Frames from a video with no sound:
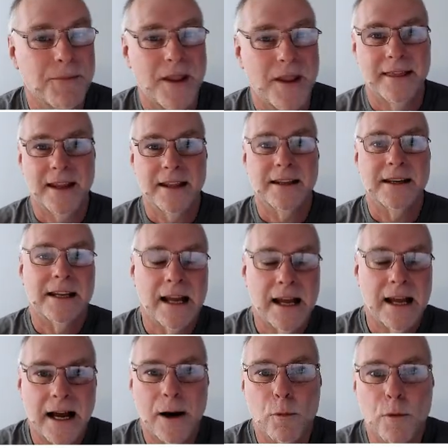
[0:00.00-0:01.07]
and then the
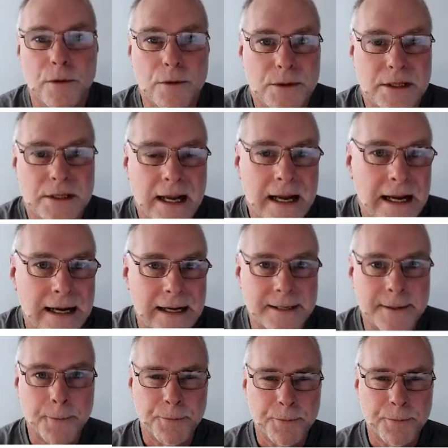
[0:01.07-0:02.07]
car will start.